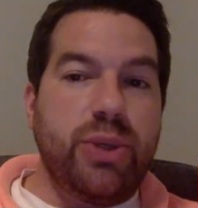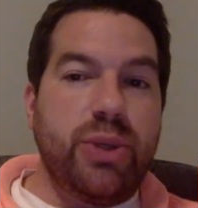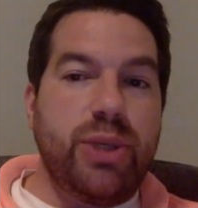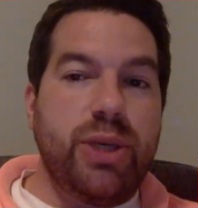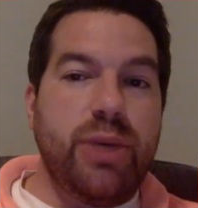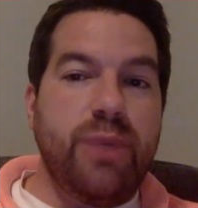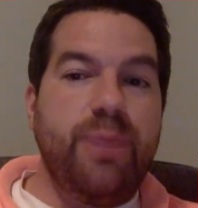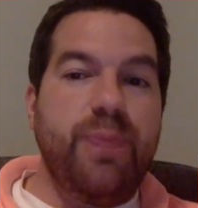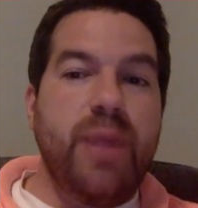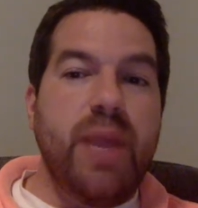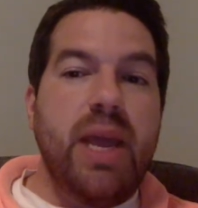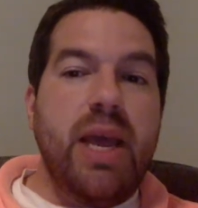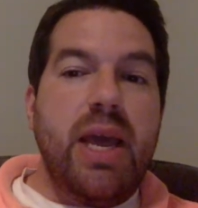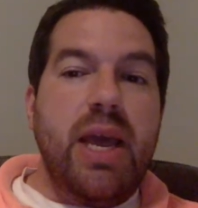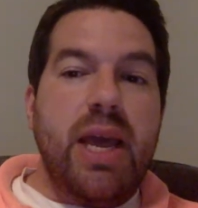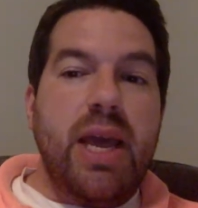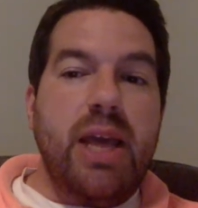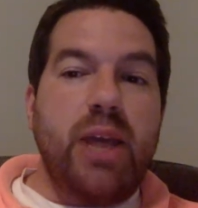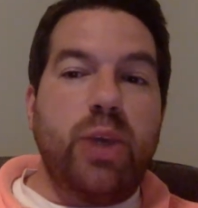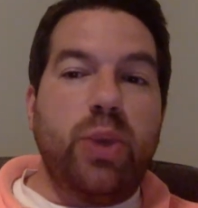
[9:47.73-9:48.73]
So,
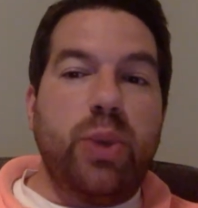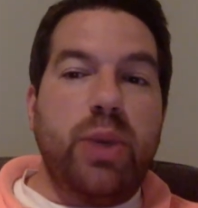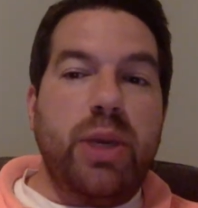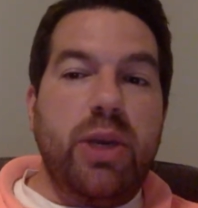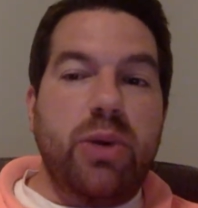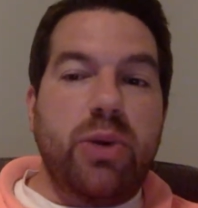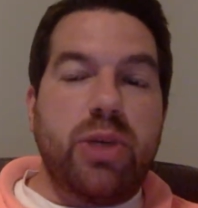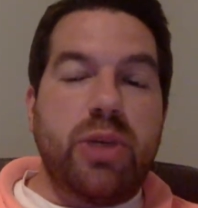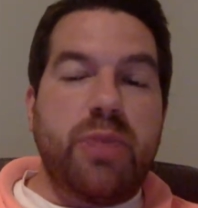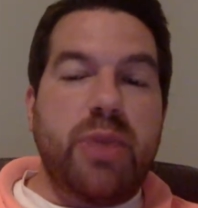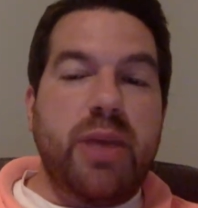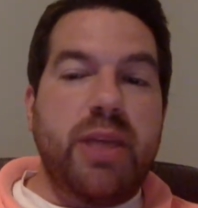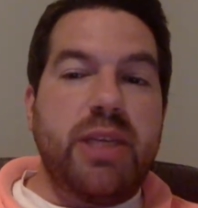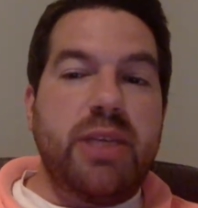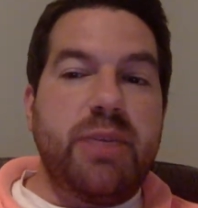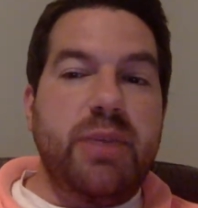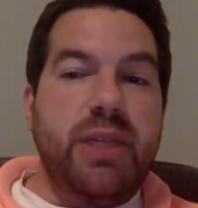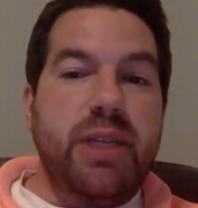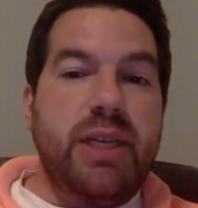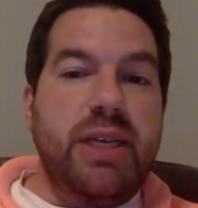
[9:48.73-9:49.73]
each week, your
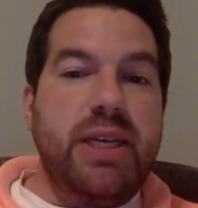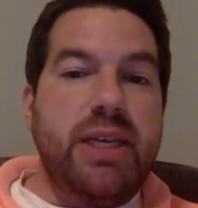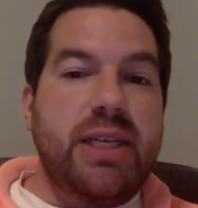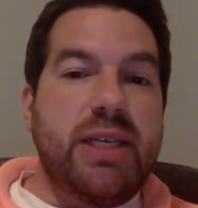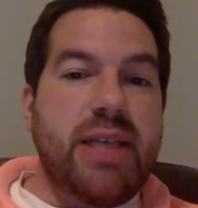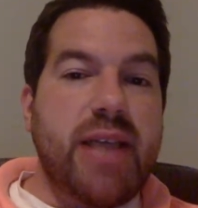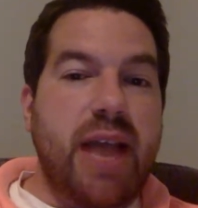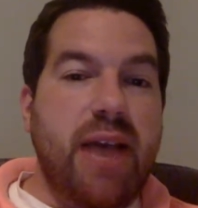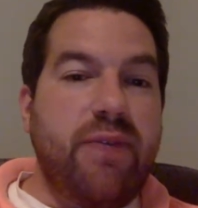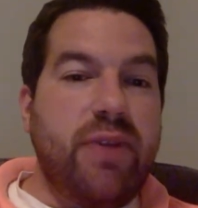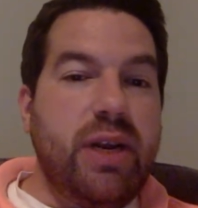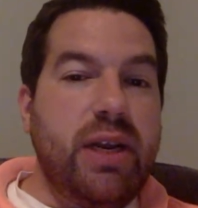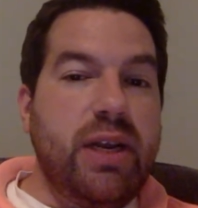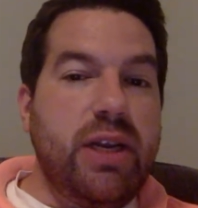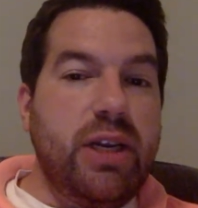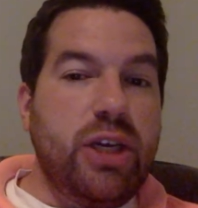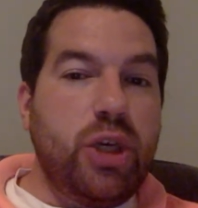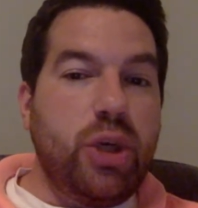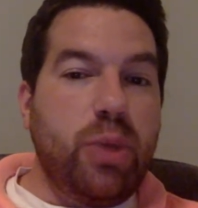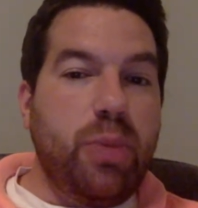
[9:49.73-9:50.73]
responsibility is to have an
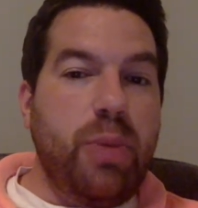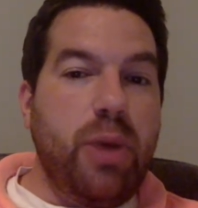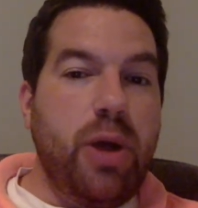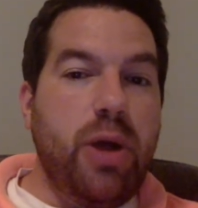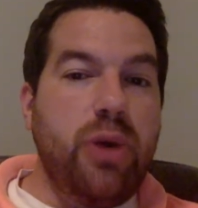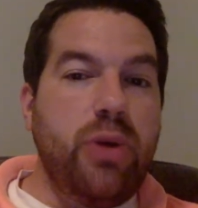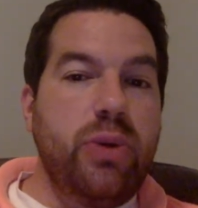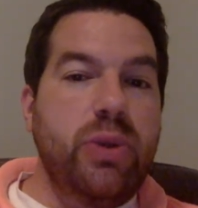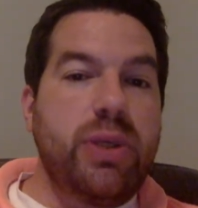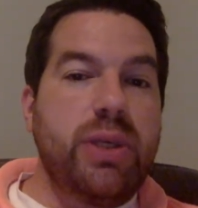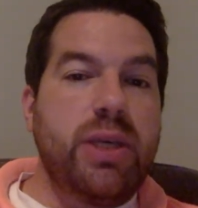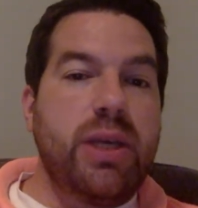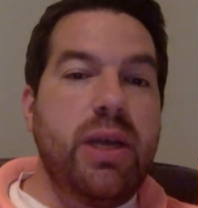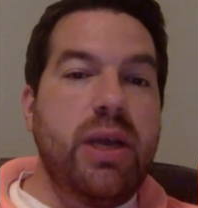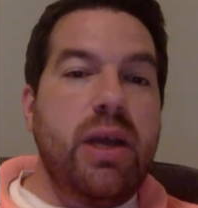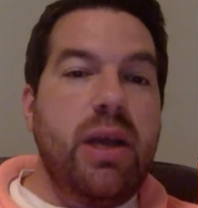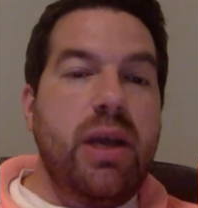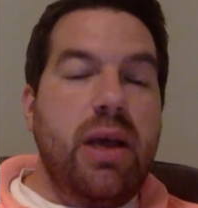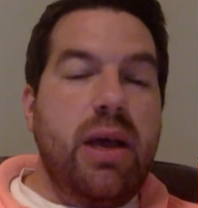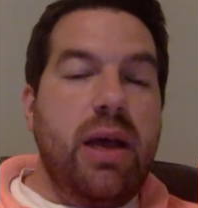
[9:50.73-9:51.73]
initial post
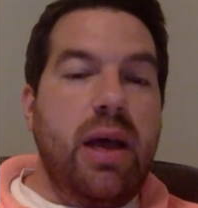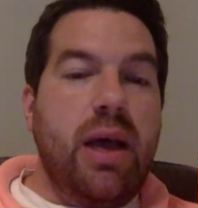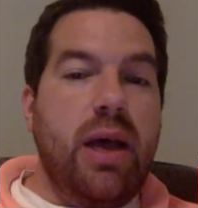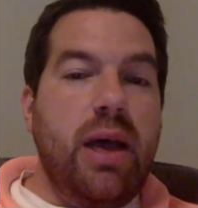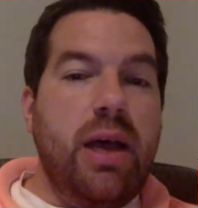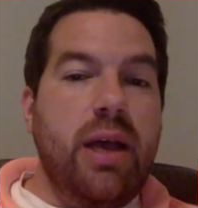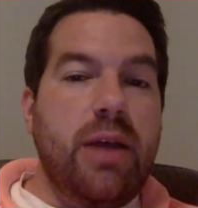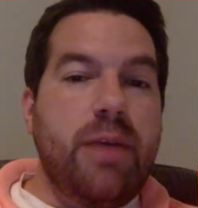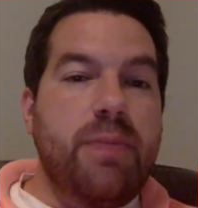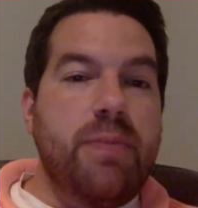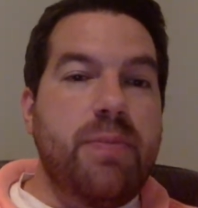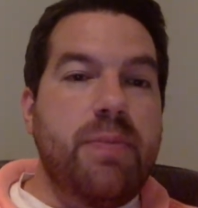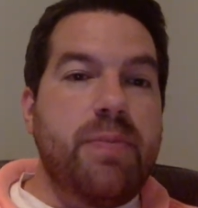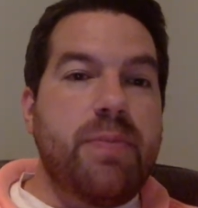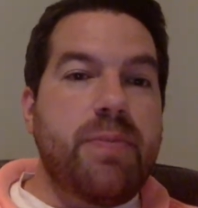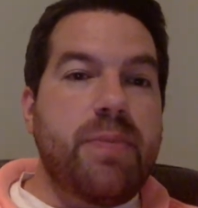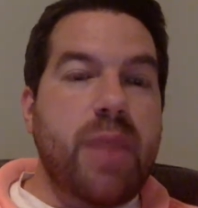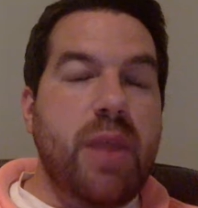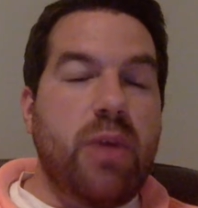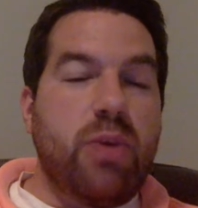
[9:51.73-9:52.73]

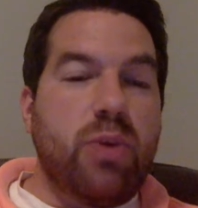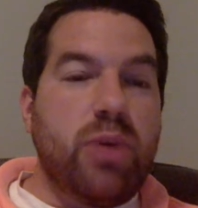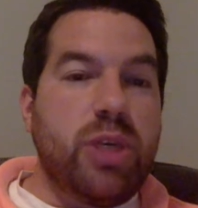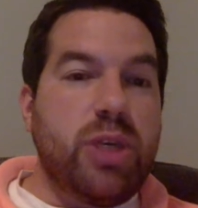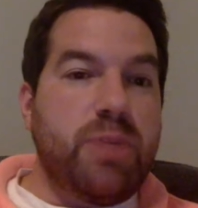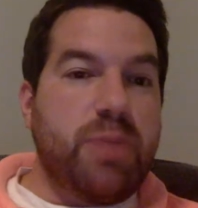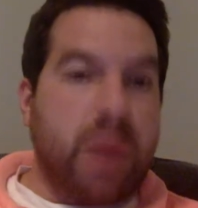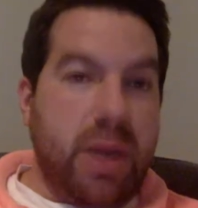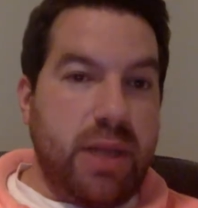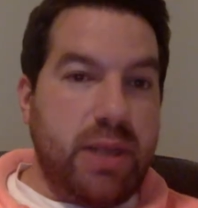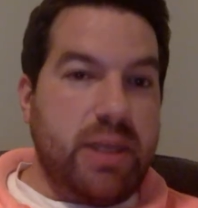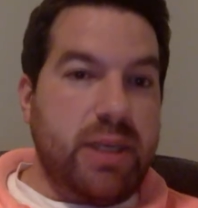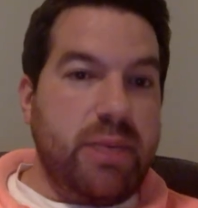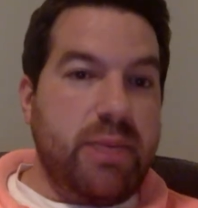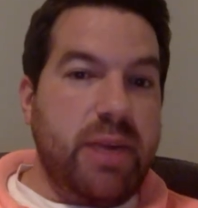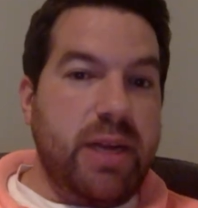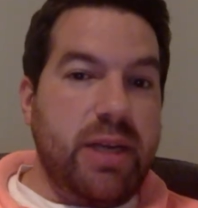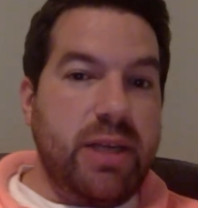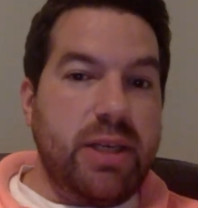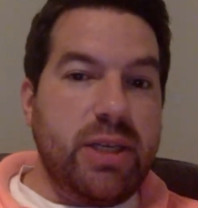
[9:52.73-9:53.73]
in response to
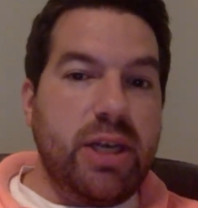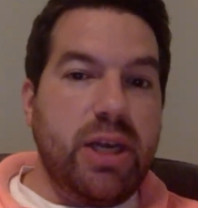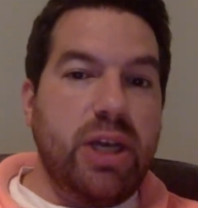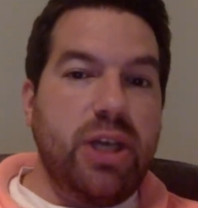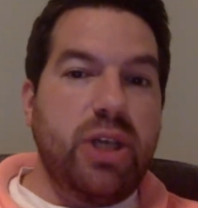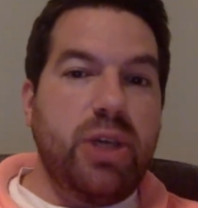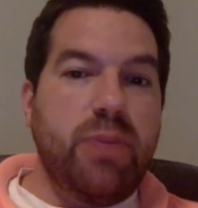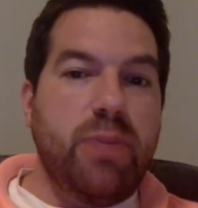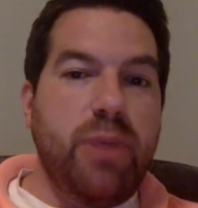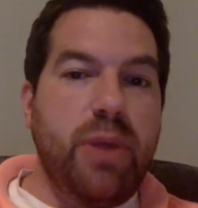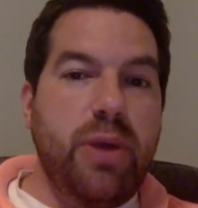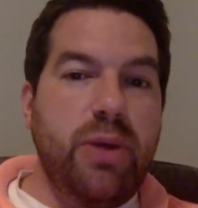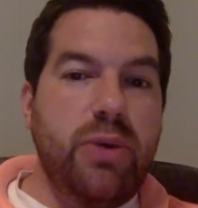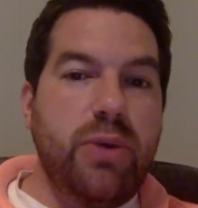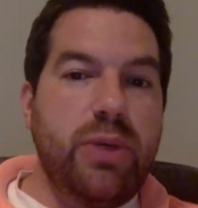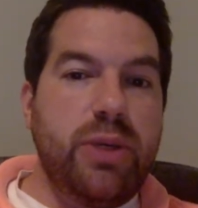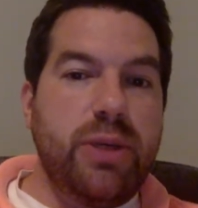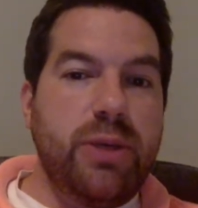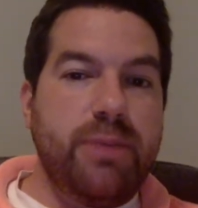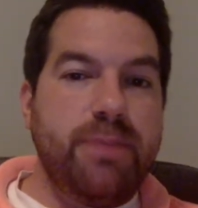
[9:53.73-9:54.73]
my discussion
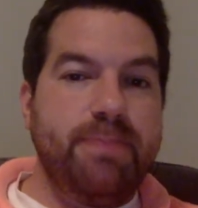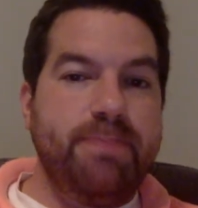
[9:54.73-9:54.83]
post.